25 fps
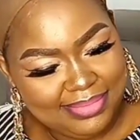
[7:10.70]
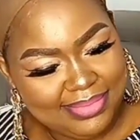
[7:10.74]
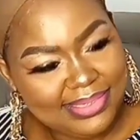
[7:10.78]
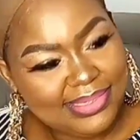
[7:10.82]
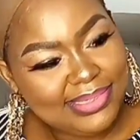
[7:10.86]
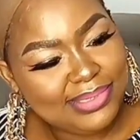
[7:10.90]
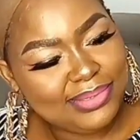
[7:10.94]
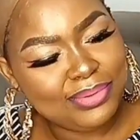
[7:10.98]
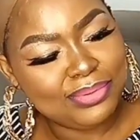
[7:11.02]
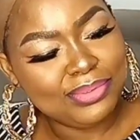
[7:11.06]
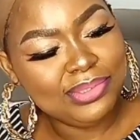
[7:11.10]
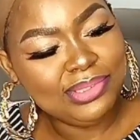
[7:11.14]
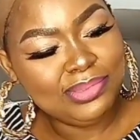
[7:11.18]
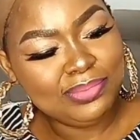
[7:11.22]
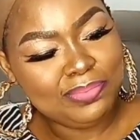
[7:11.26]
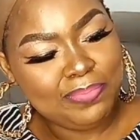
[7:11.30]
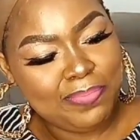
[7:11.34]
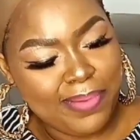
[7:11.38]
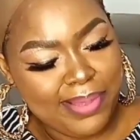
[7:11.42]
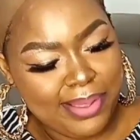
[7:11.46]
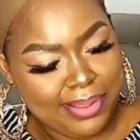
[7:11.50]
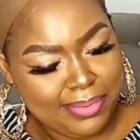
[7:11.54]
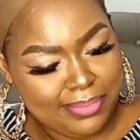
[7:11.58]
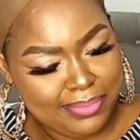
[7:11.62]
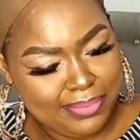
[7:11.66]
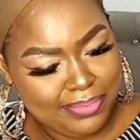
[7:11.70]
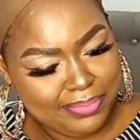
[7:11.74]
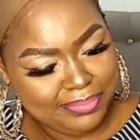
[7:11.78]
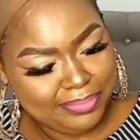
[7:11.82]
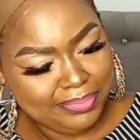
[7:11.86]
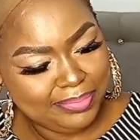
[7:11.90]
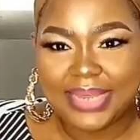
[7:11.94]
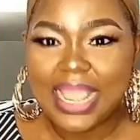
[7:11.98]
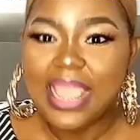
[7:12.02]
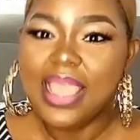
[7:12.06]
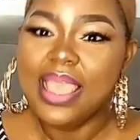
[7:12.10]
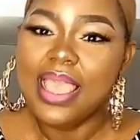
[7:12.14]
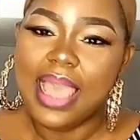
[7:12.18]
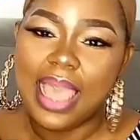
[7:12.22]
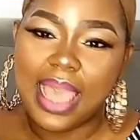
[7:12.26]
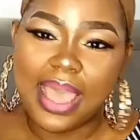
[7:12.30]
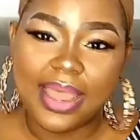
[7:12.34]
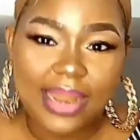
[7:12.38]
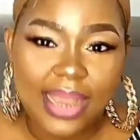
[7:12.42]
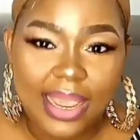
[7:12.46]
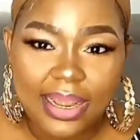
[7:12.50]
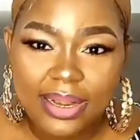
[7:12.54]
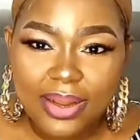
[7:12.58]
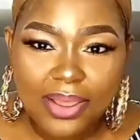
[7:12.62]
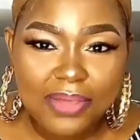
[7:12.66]
so superb.
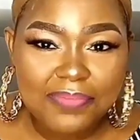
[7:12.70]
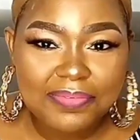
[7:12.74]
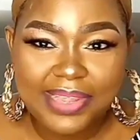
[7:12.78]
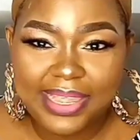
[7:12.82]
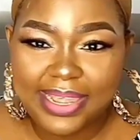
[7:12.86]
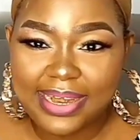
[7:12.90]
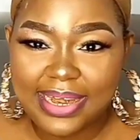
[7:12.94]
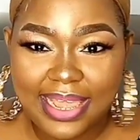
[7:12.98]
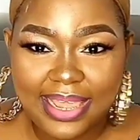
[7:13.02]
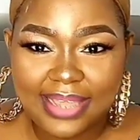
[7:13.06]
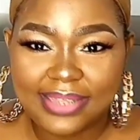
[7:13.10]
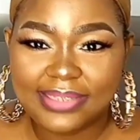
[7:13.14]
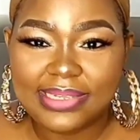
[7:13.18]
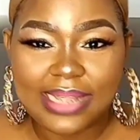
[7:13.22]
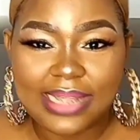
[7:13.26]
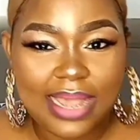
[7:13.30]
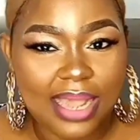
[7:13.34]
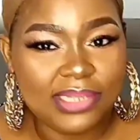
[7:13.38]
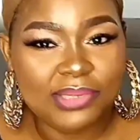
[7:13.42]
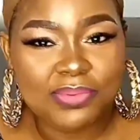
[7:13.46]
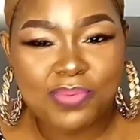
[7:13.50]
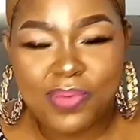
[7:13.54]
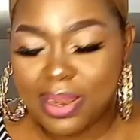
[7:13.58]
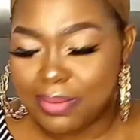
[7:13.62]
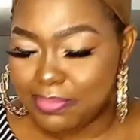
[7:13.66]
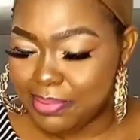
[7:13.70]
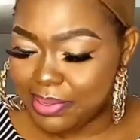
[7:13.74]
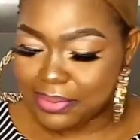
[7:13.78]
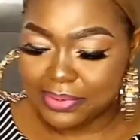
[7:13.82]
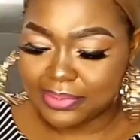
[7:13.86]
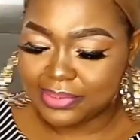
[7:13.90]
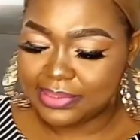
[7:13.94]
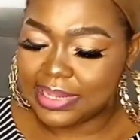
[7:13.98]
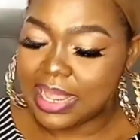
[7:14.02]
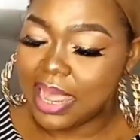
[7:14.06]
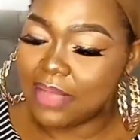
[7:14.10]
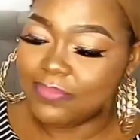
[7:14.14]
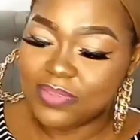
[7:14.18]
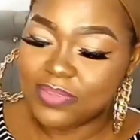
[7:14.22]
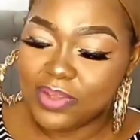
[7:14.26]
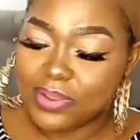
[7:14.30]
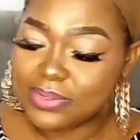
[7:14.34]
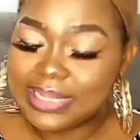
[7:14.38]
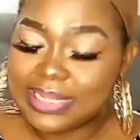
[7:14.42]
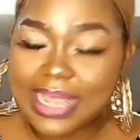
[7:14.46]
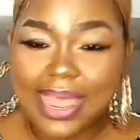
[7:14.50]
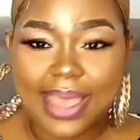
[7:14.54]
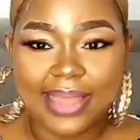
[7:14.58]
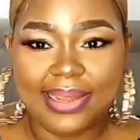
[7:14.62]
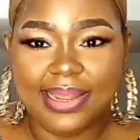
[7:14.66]
And I love the length as well, because I've
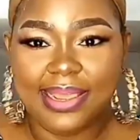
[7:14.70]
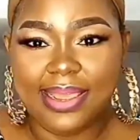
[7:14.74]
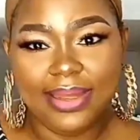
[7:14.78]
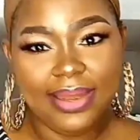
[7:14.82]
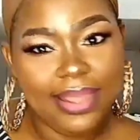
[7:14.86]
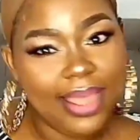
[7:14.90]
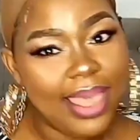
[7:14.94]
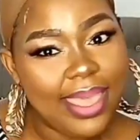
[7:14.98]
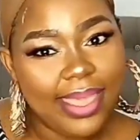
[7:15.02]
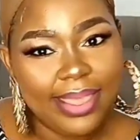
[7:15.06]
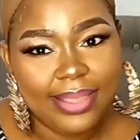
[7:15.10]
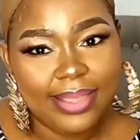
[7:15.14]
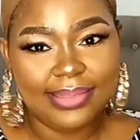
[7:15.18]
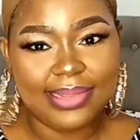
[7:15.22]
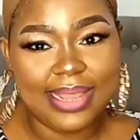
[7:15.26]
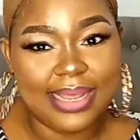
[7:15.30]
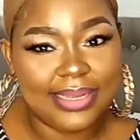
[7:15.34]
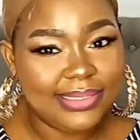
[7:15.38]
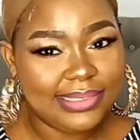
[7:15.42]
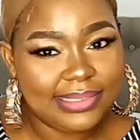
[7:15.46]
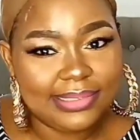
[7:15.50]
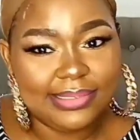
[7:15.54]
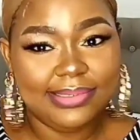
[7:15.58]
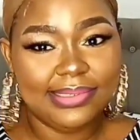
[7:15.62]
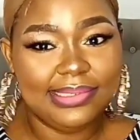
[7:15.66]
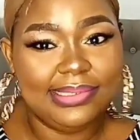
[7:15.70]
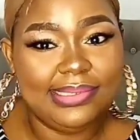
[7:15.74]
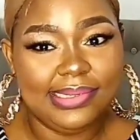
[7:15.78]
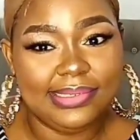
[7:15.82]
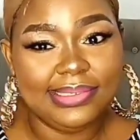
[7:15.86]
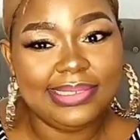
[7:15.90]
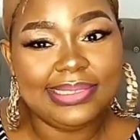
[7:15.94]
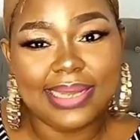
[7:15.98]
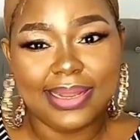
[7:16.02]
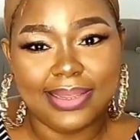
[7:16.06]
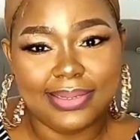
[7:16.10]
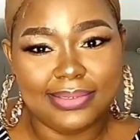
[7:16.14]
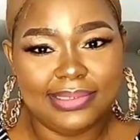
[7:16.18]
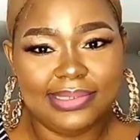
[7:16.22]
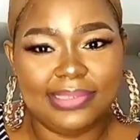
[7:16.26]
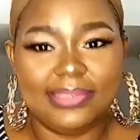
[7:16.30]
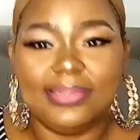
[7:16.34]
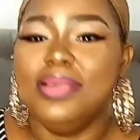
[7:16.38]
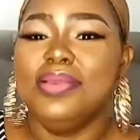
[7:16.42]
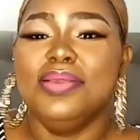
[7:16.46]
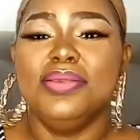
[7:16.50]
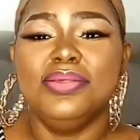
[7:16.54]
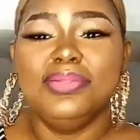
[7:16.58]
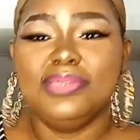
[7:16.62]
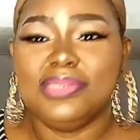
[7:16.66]
not had any hair that is this length.
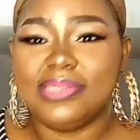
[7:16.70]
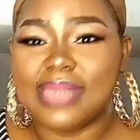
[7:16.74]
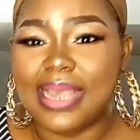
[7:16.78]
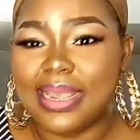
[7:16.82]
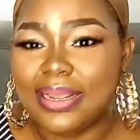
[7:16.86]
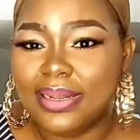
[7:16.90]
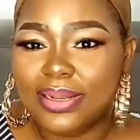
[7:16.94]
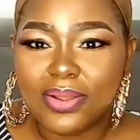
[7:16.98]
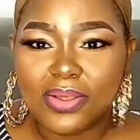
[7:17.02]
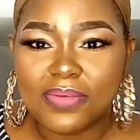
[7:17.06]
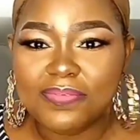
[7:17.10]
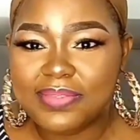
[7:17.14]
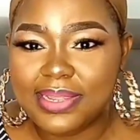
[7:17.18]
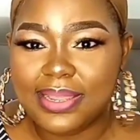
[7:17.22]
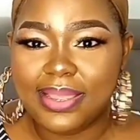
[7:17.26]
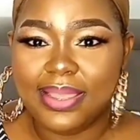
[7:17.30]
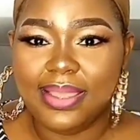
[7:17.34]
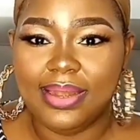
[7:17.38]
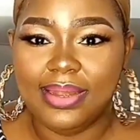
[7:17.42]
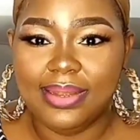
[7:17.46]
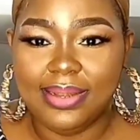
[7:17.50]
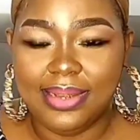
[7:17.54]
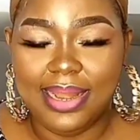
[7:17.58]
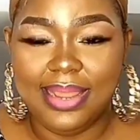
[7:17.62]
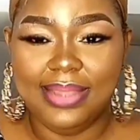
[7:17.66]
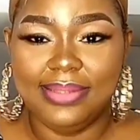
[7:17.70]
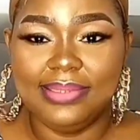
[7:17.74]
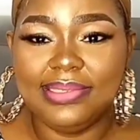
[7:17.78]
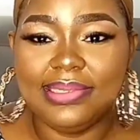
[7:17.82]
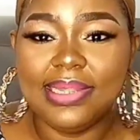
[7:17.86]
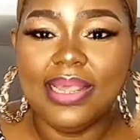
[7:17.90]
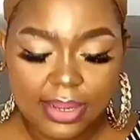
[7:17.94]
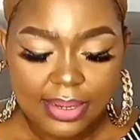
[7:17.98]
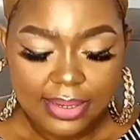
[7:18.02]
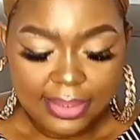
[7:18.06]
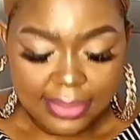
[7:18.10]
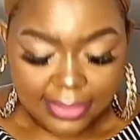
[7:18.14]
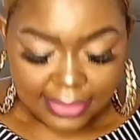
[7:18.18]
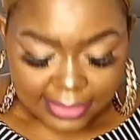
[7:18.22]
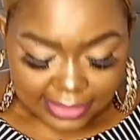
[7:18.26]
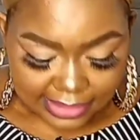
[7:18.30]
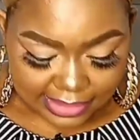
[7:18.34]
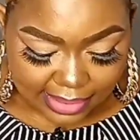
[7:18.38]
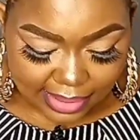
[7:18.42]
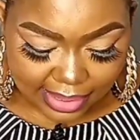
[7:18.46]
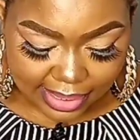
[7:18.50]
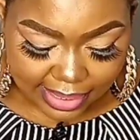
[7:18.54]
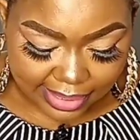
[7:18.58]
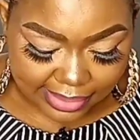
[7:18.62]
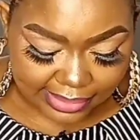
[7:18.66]
So I love the length.
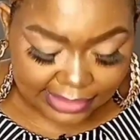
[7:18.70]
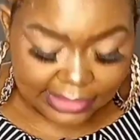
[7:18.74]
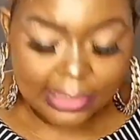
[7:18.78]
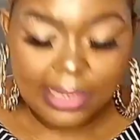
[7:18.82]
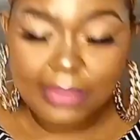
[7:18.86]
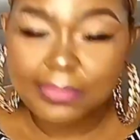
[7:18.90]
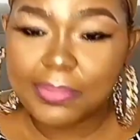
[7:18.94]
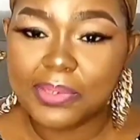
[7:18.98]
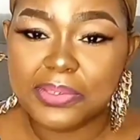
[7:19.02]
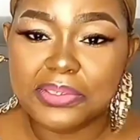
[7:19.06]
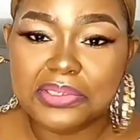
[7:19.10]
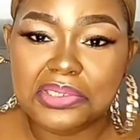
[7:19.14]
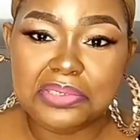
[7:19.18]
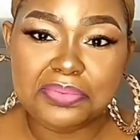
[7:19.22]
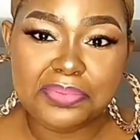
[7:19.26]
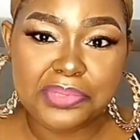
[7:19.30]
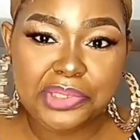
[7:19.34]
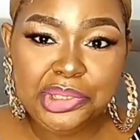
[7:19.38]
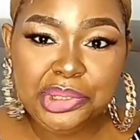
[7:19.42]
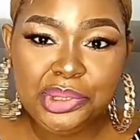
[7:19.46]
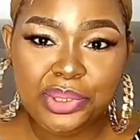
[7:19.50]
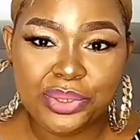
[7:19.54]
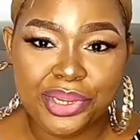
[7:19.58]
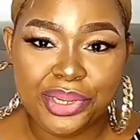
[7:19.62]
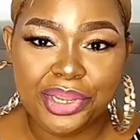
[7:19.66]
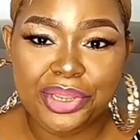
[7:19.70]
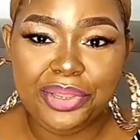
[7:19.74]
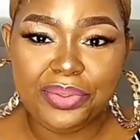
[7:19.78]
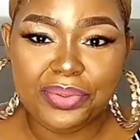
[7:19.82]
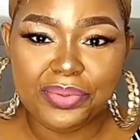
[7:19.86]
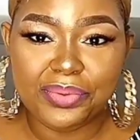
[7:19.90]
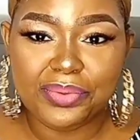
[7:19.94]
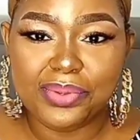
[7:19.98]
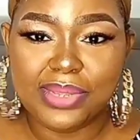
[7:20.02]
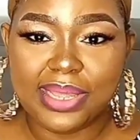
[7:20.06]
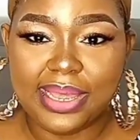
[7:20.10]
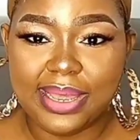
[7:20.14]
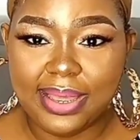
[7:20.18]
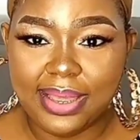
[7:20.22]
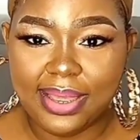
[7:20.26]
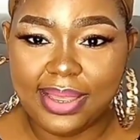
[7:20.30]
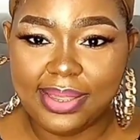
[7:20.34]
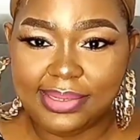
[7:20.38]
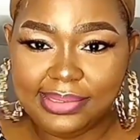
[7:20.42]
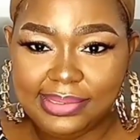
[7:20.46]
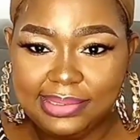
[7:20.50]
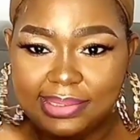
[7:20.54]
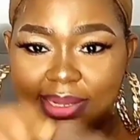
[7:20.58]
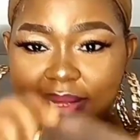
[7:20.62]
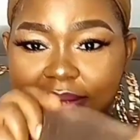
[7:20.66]
So guys, I'm going to be showing you
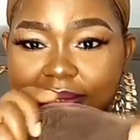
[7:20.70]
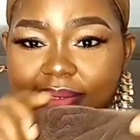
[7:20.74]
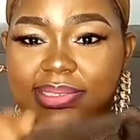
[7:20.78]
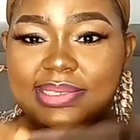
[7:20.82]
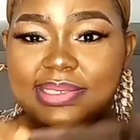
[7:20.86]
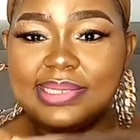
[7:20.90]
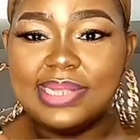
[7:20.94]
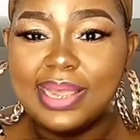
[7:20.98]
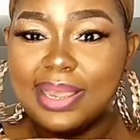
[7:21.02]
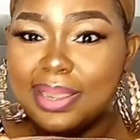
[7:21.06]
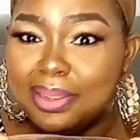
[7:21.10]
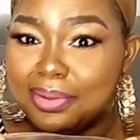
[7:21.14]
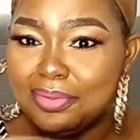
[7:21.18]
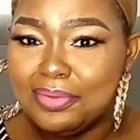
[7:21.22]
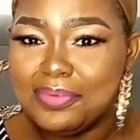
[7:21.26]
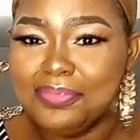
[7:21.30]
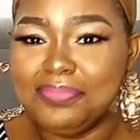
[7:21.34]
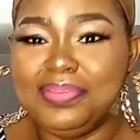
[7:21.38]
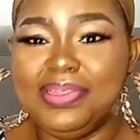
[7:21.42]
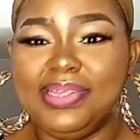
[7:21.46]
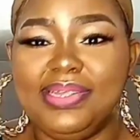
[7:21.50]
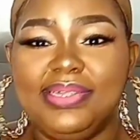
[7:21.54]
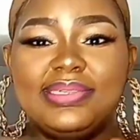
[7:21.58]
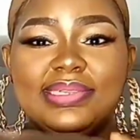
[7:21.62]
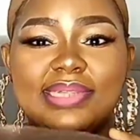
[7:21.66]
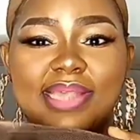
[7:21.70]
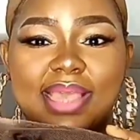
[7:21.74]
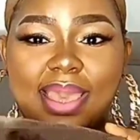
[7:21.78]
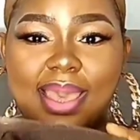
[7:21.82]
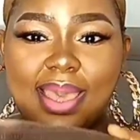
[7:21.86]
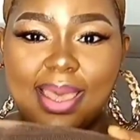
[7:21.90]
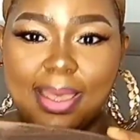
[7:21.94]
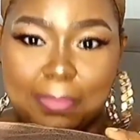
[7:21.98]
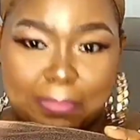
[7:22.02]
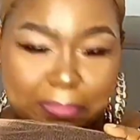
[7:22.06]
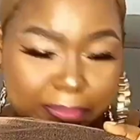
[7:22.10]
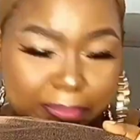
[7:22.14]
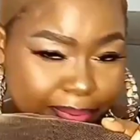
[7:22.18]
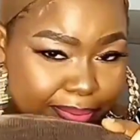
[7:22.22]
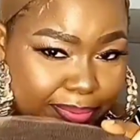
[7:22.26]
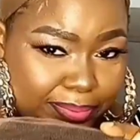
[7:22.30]
guys inside of this cap.